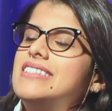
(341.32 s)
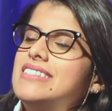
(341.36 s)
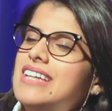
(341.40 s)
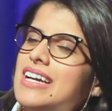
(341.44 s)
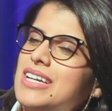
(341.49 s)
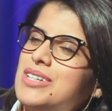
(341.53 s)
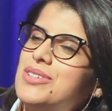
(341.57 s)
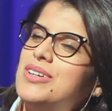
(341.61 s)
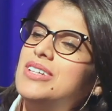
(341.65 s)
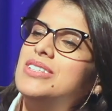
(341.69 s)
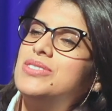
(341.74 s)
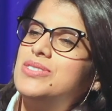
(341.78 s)

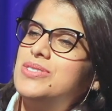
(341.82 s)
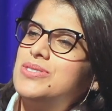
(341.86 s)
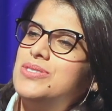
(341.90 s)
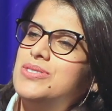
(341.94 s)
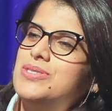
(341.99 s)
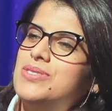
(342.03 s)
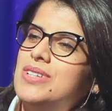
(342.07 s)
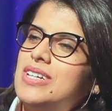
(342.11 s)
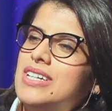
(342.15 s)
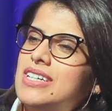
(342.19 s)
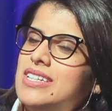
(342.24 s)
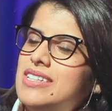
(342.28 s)
I went to
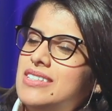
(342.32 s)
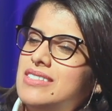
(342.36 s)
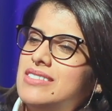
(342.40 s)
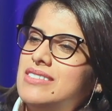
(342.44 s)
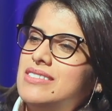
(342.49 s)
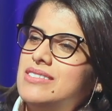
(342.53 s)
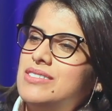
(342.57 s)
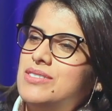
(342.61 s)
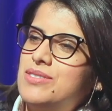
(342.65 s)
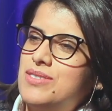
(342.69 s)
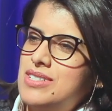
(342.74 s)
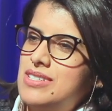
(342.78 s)

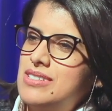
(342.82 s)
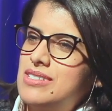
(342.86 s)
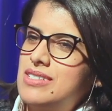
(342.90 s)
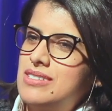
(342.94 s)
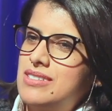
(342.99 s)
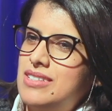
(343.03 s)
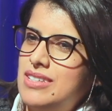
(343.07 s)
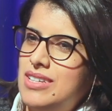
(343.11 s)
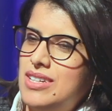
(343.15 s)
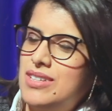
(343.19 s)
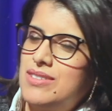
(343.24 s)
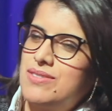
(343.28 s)

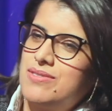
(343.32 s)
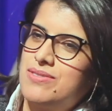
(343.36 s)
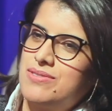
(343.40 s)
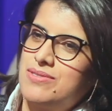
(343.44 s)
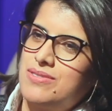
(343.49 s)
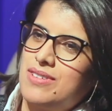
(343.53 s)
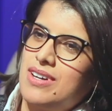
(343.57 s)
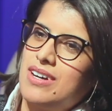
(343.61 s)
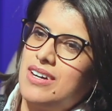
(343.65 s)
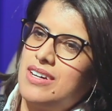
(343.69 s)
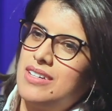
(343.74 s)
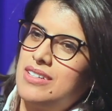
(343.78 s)
University of
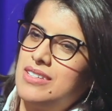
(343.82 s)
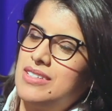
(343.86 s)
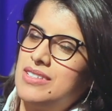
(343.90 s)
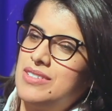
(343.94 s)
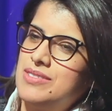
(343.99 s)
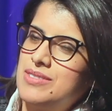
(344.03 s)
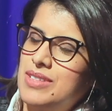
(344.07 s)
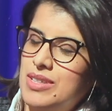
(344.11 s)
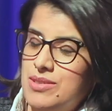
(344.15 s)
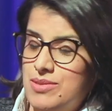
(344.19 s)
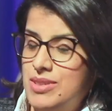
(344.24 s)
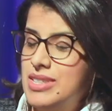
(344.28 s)

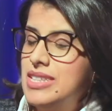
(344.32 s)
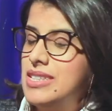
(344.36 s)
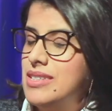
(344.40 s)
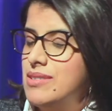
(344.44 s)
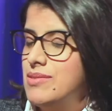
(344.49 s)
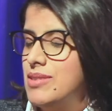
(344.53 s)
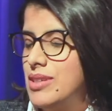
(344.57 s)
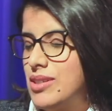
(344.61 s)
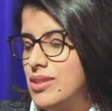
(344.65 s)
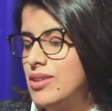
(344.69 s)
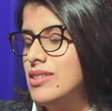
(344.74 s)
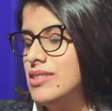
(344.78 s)

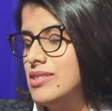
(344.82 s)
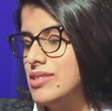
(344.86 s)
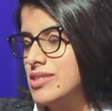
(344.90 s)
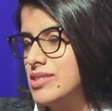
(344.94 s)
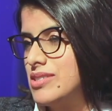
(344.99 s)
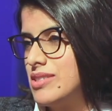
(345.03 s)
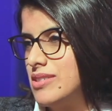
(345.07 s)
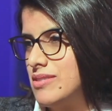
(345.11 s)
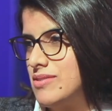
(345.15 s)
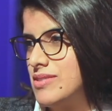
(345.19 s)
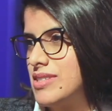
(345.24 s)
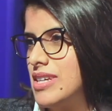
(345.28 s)
the College
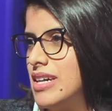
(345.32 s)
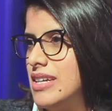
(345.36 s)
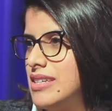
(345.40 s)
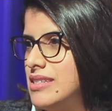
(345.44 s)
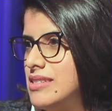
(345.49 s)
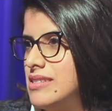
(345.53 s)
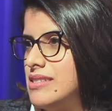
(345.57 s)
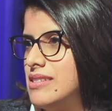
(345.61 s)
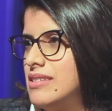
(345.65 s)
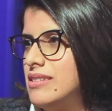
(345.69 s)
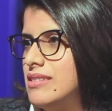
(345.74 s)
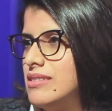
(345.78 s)
of
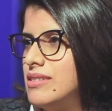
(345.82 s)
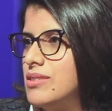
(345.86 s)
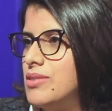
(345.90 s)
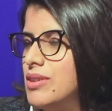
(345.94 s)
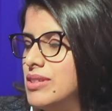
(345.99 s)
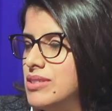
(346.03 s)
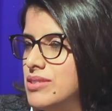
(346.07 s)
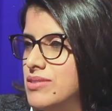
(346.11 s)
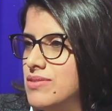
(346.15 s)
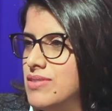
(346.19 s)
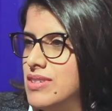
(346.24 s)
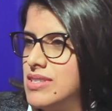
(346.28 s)
Science in
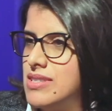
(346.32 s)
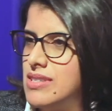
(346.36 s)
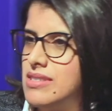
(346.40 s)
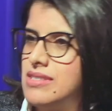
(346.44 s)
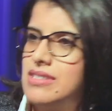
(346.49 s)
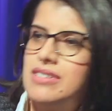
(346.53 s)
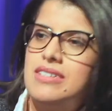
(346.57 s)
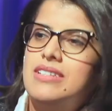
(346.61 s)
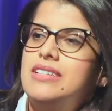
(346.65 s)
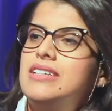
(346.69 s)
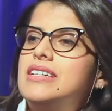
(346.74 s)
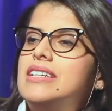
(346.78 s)
Kuwait
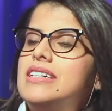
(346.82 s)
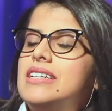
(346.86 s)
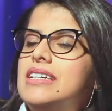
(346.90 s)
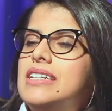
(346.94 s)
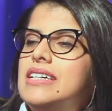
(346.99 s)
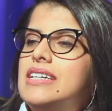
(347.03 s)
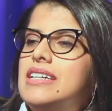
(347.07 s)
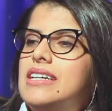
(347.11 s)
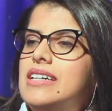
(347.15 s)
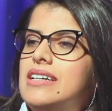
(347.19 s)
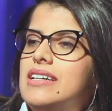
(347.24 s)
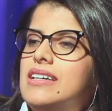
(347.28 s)
University.
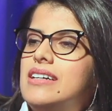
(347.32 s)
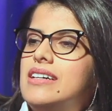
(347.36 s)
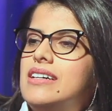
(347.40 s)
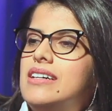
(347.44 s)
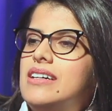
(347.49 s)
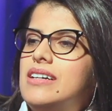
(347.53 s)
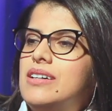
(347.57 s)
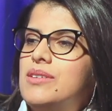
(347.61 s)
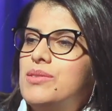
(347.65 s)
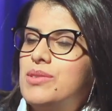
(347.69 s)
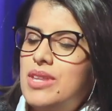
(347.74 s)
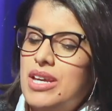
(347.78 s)

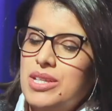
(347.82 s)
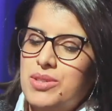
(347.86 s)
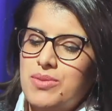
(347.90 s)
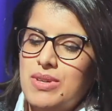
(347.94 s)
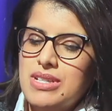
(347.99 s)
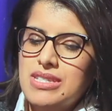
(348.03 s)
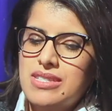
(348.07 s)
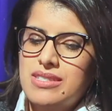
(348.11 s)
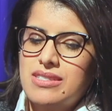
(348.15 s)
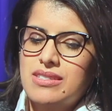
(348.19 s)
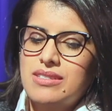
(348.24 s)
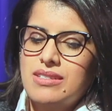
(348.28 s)
That
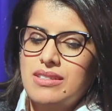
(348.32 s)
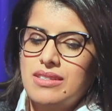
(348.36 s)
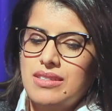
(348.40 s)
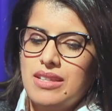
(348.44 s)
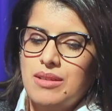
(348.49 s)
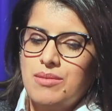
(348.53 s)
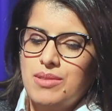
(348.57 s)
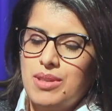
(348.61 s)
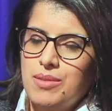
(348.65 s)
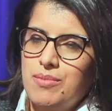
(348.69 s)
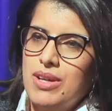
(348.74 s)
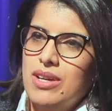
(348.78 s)
was
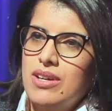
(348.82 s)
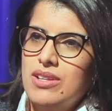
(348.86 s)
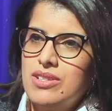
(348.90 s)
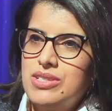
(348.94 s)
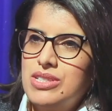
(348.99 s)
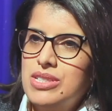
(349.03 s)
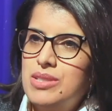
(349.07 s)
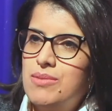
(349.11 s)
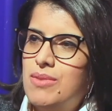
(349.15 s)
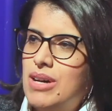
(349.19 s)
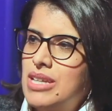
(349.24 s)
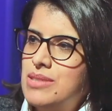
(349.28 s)
the
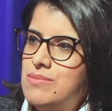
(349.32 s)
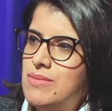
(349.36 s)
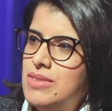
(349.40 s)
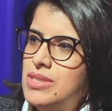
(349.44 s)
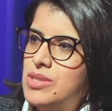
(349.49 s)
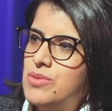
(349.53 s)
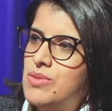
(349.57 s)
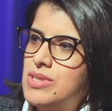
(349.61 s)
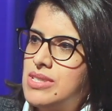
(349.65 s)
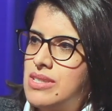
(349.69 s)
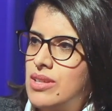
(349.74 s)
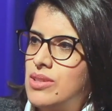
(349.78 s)
biology
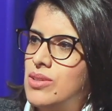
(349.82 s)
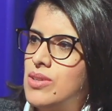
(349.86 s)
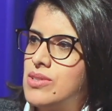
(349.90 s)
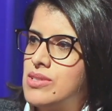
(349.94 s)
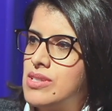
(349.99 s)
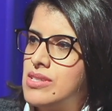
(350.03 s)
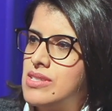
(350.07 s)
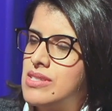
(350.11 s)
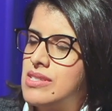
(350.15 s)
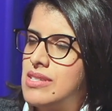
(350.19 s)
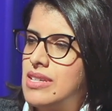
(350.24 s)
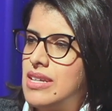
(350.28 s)
department was the
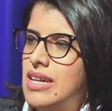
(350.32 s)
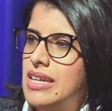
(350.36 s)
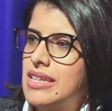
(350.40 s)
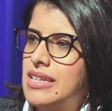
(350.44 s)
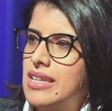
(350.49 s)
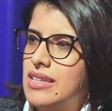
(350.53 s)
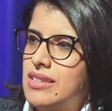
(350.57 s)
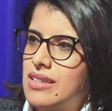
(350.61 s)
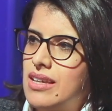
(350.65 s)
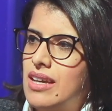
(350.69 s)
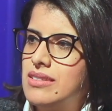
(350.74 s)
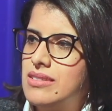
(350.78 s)
closest I
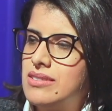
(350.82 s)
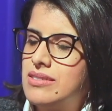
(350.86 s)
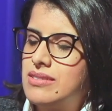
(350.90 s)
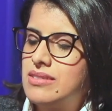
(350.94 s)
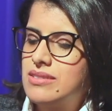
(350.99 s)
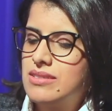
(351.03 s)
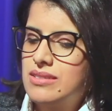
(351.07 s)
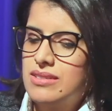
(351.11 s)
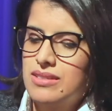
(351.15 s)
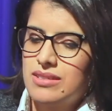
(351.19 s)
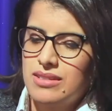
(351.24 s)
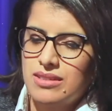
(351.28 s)
can get
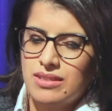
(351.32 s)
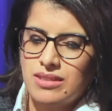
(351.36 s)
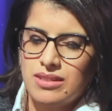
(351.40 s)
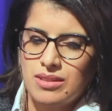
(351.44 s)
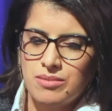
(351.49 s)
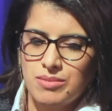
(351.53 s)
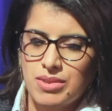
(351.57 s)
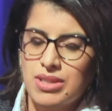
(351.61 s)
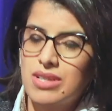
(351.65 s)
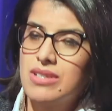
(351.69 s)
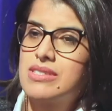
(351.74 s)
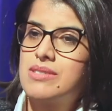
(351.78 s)

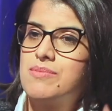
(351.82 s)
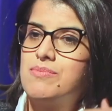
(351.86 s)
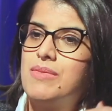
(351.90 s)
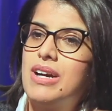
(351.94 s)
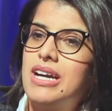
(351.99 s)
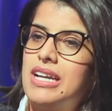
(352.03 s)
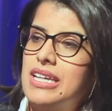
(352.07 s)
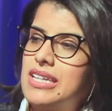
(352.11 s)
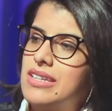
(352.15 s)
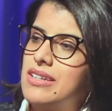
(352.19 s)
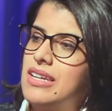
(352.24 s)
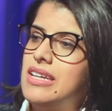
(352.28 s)
because
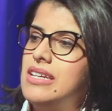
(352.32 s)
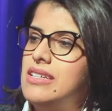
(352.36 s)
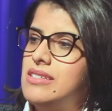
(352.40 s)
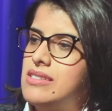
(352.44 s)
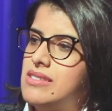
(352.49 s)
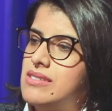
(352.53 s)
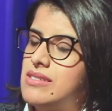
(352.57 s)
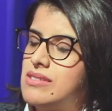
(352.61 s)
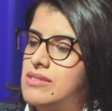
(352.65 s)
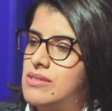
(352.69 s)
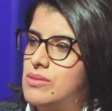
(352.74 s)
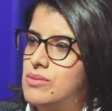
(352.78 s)
my
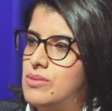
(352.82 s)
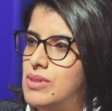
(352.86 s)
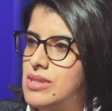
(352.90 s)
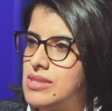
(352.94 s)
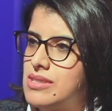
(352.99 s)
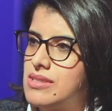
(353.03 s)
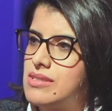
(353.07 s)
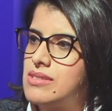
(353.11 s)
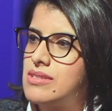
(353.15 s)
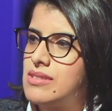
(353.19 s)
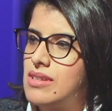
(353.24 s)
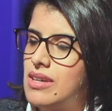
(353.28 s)
grades
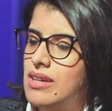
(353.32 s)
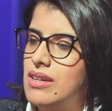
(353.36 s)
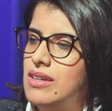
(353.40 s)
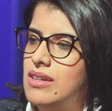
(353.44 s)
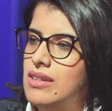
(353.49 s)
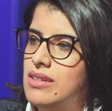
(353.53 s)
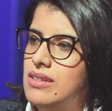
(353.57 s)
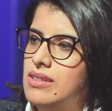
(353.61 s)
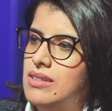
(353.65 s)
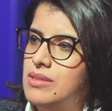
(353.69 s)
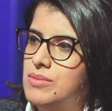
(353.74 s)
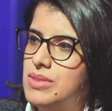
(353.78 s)
was
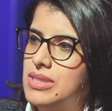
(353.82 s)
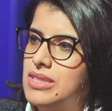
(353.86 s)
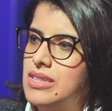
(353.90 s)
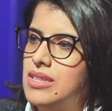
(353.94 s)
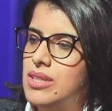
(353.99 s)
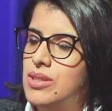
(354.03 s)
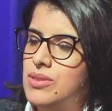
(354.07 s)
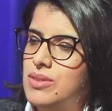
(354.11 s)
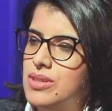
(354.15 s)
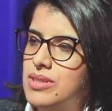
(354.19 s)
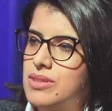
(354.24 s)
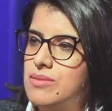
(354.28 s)
a bit
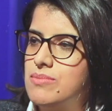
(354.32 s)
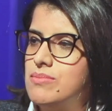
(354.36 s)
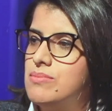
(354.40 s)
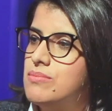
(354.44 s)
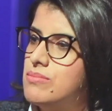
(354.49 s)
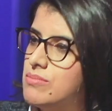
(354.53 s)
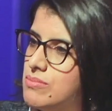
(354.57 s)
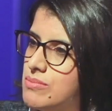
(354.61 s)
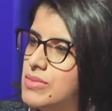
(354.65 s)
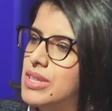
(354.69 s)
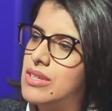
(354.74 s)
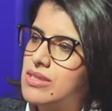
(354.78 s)
lower
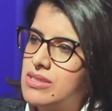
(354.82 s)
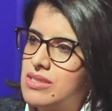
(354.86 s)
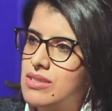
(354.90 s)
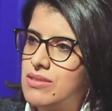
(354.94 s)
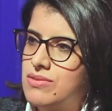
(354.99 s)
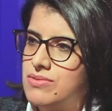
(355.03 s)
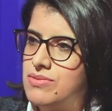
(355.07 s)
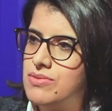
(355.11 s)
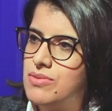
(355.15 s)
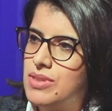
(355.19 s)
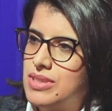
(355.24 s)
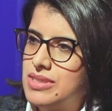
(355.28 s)
because of
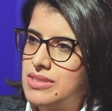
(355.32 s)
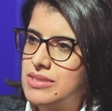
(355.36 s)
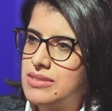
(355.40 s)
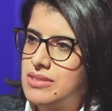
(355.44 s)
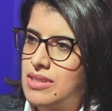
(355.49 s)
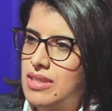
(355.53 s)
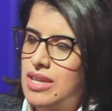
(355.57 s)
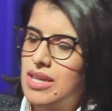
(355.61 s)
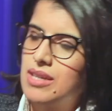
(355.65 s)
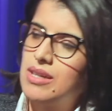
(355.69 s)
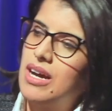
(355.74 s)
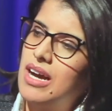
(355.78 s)
what
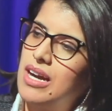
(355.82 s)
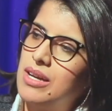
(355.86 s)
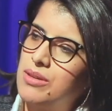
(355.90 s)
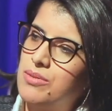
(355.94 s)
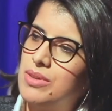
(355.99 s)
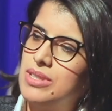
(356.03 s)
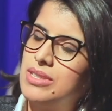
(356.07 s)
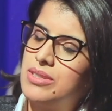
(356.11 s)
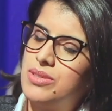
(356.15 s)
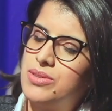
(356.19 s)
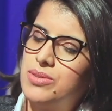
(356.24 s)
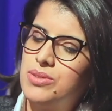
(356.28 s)
I
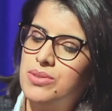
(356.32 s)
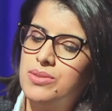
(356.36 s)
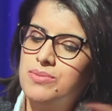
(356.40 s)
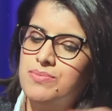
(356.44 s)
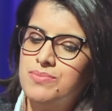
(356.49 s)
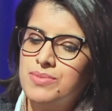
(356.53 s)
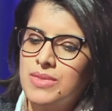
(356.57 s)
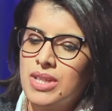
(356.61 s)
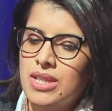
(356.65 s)
went through.